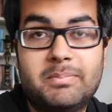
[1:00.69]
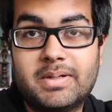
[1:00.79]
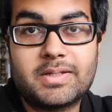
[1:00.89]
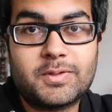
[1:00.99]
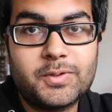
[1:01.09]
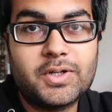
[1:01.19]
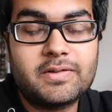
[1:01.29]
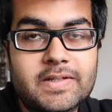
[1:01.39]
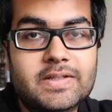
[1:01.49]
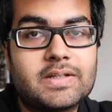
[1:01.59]
But do
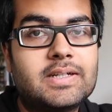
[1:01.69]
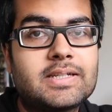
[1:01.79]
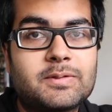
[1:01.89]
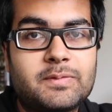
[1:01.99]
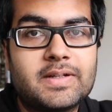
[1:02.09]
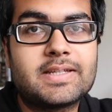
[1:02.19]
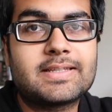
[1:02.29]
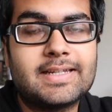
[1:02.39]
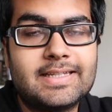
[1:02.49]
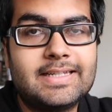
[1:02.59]
research,
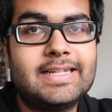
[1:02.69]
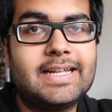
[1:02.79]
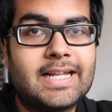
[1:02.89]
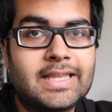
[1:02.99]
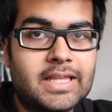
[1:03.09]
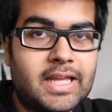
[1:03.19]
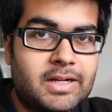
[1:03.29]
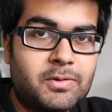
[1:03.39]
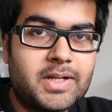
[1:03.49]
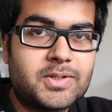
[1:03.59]
first study, and
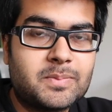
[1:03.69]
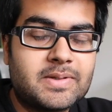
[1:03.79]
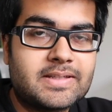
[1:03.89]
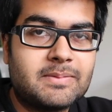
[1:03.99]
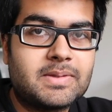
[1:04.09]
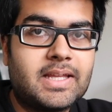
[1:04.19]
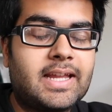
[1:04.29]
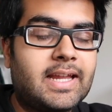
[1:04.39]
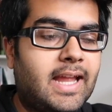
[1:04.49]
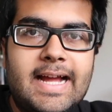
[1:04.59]
then write to me
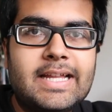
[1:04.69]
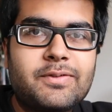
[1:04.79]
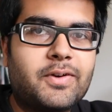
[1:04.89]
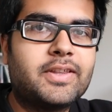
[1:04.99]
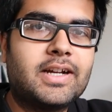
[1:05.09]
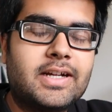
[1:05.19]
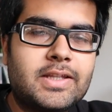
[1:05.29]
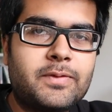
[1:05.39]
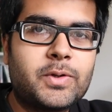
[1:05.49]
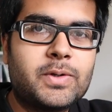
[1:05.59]
something. And for the
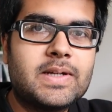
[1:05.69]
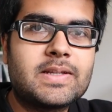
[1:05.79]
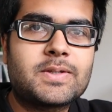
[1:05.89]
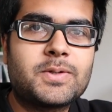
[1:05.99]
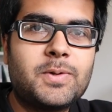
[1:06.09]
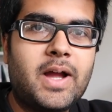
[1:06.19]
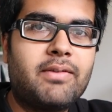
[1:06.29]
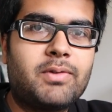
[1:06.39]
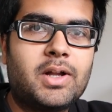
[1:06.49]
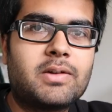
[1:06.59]
other viewers who
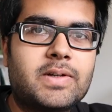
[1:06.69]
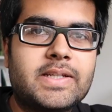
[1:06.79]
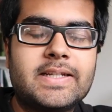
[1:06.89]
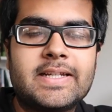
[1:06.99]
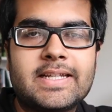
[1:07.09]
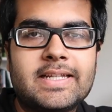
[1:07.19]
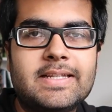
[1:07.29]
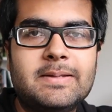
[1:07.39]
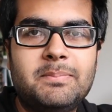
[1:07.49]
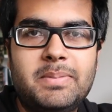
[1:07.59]
have already
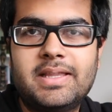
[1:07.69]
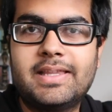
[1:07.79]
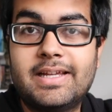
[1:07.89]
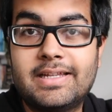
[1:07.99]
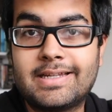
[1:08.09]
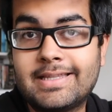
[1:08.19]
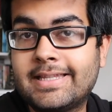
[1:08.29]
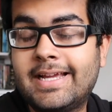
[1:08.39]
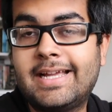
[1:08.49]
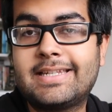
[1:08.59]
been there,
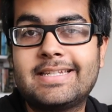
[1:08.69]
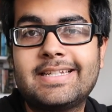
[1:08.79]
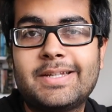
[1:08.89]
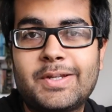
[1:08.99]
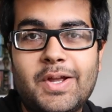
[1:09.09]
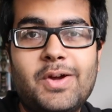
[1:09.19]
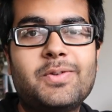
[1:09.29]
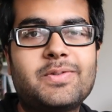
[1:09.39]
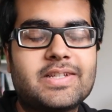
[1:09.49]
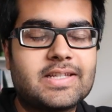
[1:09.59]
done that, you
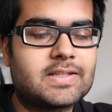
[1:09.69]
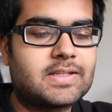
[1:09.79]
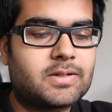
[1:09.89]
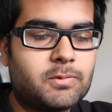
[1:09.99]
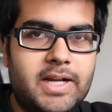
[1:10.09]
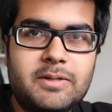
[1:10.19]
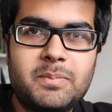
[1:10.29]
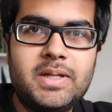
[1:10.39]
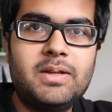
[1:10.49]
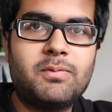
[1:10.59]
know, just
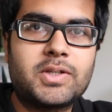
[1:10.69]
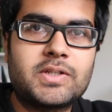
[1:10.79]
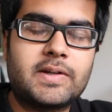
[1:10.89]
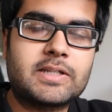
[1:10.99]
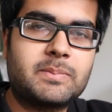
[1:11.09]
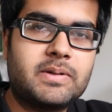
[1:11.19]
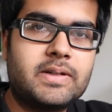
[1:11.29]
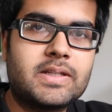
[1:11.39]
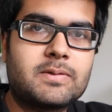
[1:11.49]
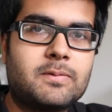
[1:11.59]
write me what your
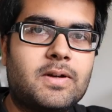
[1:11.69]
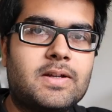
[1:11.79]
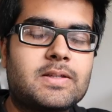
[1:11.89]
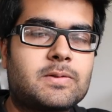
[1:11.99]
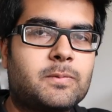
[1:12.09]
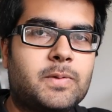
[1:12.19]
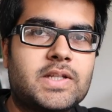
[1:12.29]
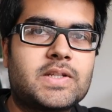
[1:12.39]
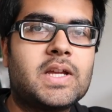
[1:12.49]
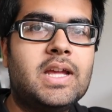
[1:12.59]
experience was,
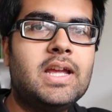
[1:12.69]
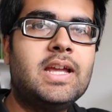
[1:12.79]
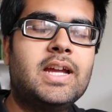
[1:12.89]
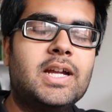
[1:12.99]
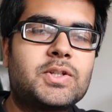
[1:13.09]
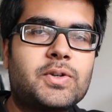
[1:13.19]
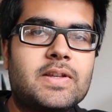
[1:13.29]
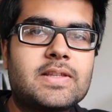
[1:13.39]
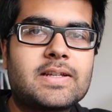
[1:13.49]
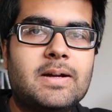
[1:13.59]
which
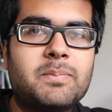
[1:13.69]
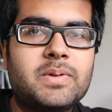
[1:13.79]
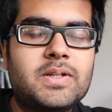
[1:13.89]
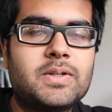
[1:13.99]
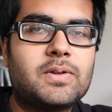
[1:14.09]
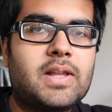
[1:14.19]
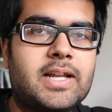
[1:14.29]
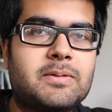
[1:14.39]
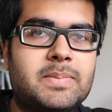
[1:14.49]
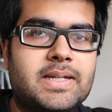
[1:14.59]
insurance company you
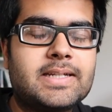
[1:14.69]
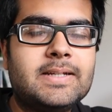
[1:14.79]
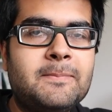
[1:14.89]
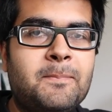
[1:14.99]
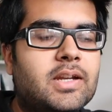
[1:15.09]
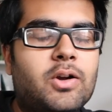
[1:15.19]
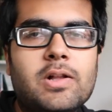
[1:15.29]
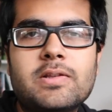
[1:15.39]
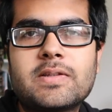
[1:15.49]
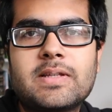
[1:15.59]
like better. There are
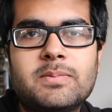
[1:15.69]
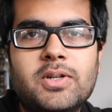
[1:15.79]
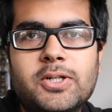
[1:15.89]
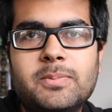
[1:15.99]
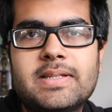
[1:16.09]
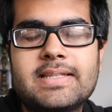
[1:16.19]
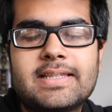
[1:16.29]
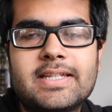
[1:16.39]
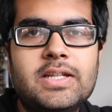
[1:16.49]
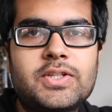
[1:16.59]
also some documents
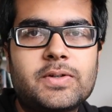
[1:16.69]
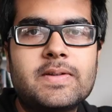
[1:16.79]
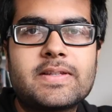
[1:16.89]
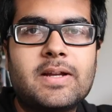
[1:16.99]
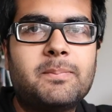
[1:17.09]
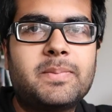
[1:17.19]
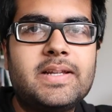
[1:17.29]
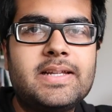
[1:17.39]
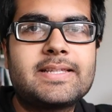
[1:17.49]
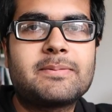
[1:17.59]
that the insurance
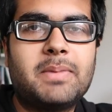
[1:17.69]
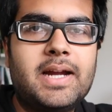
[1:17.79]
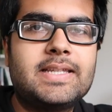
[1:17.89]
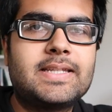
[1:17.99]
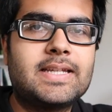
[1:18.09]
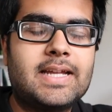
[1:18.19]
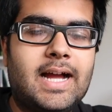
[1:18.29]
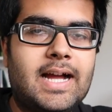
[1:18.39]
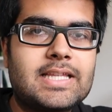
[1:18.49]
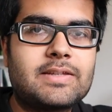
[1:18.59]
companies might
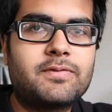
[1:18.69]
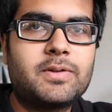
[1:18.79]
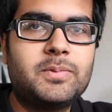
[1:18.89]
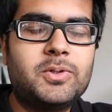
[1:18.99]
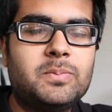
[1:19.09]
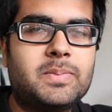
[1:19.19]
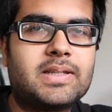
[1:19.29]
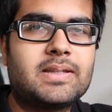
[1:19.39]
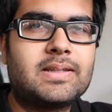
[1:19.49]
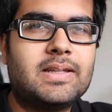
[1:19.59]
ask from you,
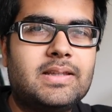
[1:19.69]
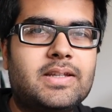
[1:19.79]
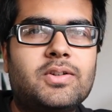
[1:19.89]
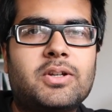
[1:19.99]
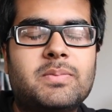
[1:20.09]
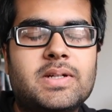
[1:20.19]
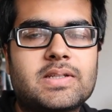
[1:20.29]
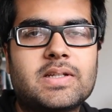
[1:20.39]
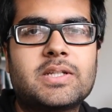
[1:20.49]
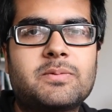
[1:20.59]
but they're not
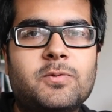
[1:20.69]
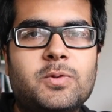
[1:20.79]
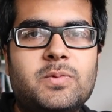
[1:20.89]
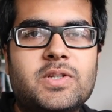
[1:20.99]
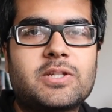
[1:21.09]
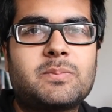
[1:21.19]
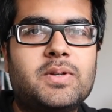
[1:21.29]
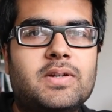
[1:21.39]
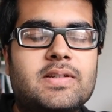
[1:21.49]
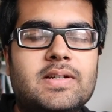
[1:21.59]
much. It would just be
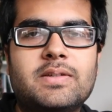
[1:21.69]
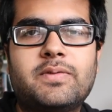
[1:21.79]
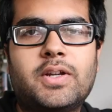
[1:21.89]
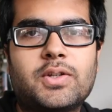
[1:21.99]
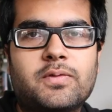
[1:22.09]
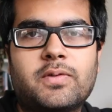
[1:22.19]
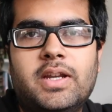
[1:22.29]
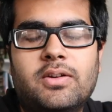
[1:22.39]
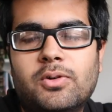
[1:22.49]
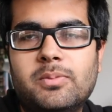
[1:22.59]
your certificate of
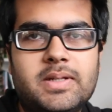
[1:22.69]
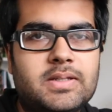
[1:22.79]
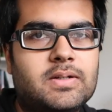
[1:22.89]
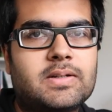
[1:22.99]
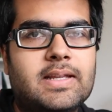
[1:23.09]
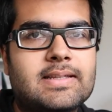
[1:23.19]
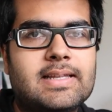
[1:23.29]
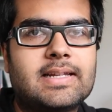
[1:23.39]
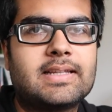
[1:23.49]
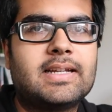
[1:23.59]
enrollment or
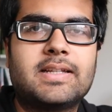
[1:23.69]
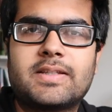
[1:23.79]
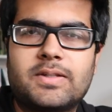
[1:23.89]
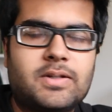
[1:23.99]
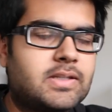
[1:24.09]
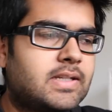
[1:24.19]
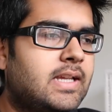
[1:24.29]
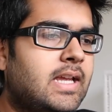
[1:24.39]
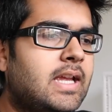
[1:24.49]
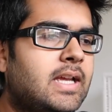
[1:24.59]
things like that. It's not
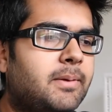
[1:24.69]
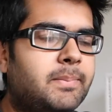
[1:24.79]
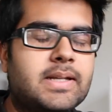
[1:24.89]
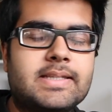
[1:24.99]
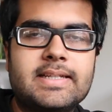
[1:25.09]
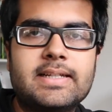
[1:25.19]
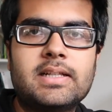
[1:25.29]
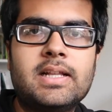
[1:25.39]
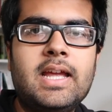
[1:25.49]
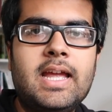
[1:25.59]
a big
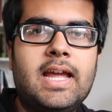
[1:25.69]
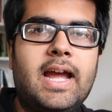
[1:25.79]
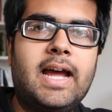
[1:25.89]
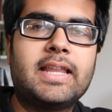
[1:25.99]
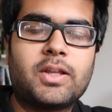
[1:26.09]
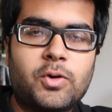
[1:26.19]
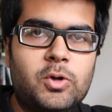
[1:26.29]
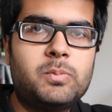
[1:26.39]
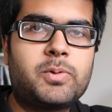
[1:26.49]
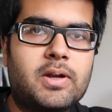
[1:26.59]
deal, and the
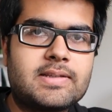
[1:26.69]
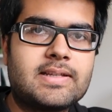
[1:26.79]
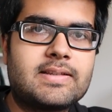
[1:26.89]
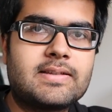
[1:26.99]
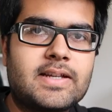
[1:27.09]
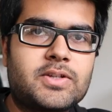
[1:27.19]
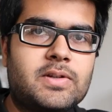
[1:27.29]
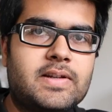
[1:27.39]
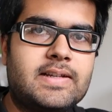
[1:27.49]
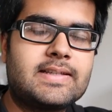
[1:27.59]
whole process is
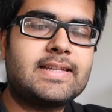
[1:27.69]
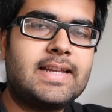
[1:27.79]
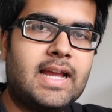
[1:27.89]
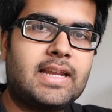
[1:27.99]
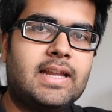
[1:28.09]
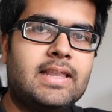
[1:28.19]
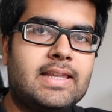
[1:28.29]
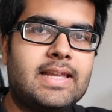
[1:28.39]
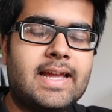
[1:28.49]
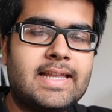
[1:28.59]
actually easy, and in
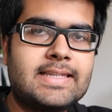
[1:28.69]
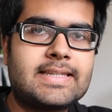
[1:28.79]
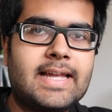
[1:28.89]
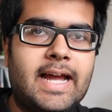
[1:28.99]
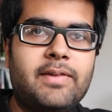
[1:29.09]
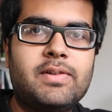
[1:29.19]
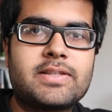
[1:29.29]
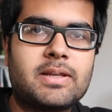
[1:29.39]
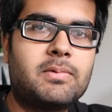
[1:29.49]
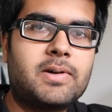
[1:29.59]
the end I will
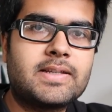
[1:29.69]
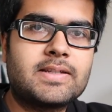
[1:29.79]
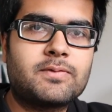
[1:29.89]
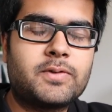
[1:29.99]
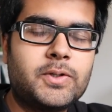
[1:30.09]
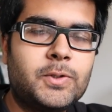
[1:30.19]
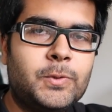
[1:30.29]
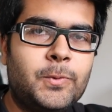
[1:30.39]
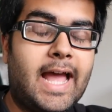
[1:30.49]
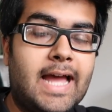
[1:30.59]
summarize it for
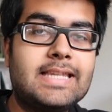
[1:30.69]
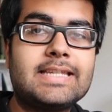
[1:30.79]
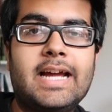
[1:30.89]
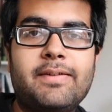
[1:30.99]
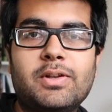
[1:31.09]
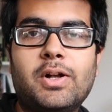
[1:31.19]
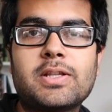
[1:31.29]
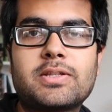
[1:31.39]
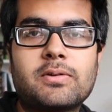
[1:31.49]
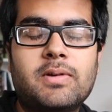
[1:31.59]
you, and I will
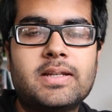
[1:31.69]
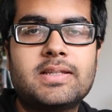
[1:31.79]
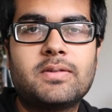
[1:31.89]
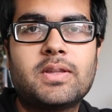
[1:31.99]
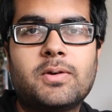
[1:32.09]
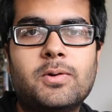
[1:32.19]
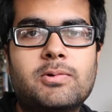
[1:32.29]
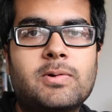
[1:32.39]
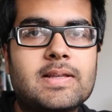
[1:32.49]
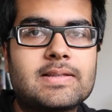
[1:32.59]
also write down the whole
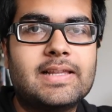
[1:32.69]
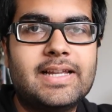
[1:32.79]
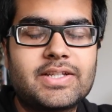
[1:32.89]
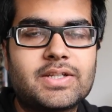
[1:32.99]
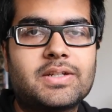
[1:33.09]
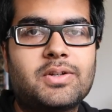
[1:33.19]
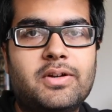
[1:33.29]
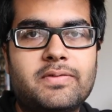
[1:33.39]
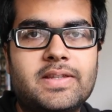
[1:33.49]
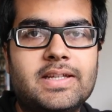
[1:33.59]
translation
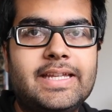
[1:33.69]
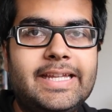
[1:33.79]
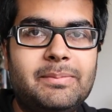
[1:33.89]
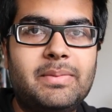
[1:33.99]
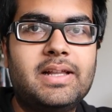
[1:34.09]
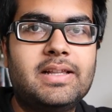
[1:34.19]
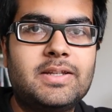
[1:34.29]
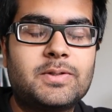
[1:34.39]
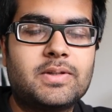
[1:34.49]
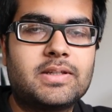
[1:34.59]
of the email
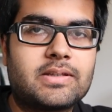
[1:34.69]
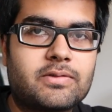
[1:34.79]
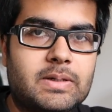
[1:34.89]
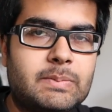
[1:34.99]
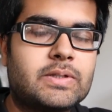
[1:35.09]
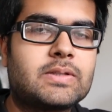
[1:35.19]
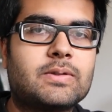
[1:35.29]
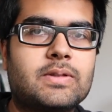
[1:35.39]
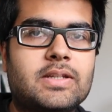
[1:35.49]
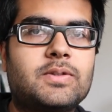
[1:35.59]
into the description
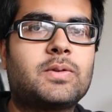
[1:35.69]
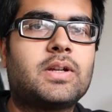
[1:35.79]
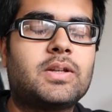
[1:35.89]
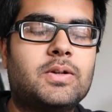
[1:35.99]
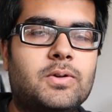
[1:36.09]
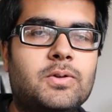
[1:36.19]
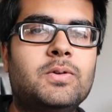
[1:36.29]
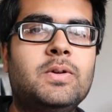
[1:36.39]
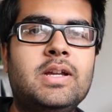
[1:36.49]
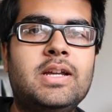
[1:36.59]
so that you can
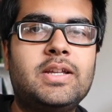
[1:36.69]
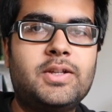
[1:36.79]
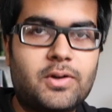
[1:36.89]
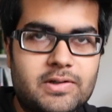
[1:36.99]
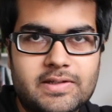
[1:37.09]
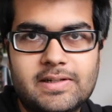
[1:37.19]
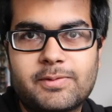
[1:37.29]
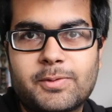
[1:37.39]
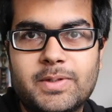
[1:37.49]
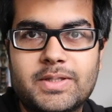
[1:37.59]
go
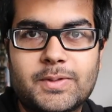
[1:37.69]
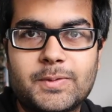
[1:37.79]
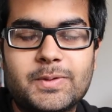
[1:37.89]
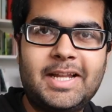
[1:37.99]
yourself through it too.